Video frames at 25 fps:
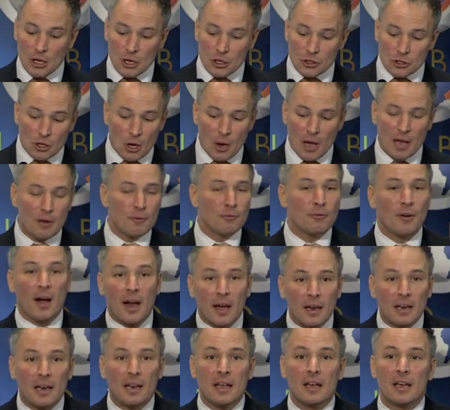So, and
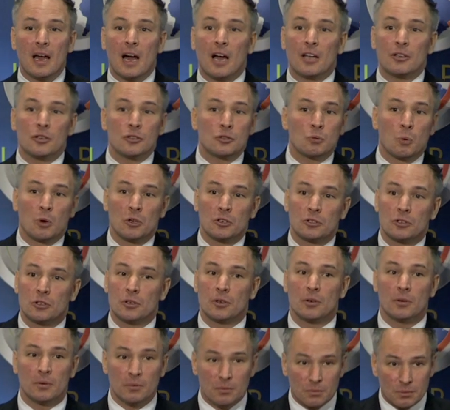finally, I just want
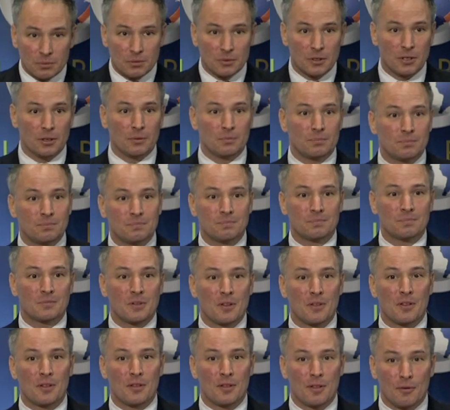to,
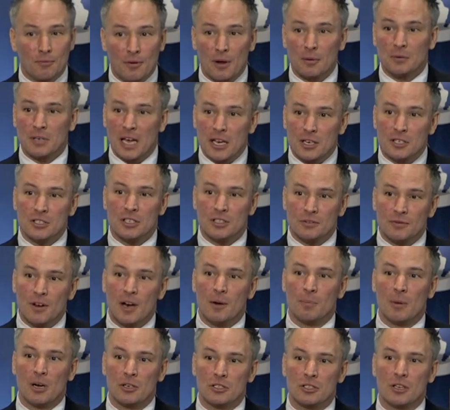the foundation is
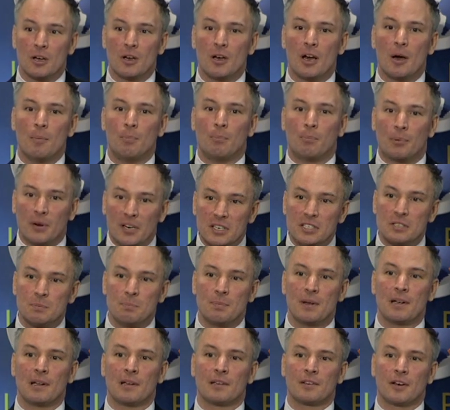very much a bridge
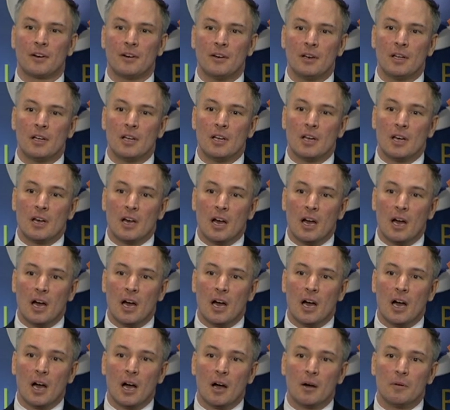builder,
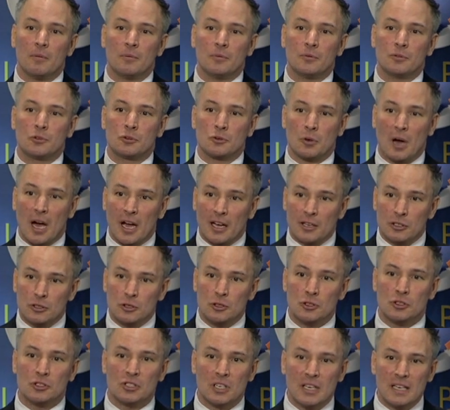trying
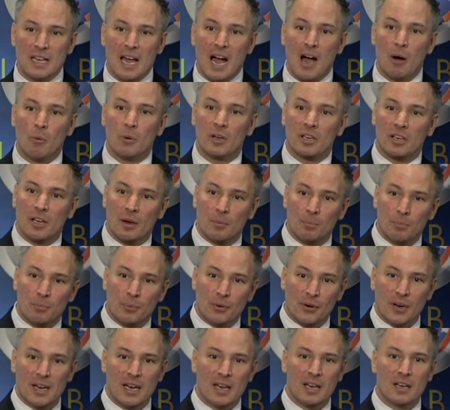to see how we can
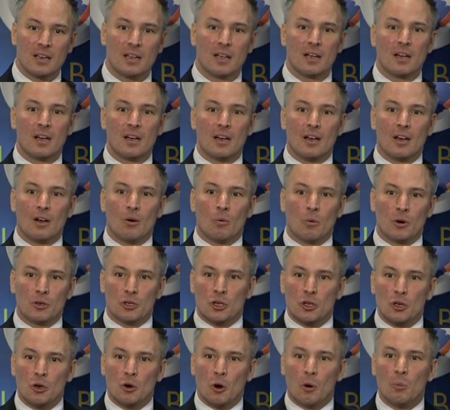bring what
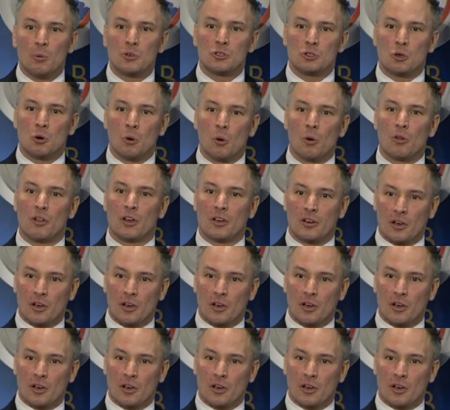you can almost call the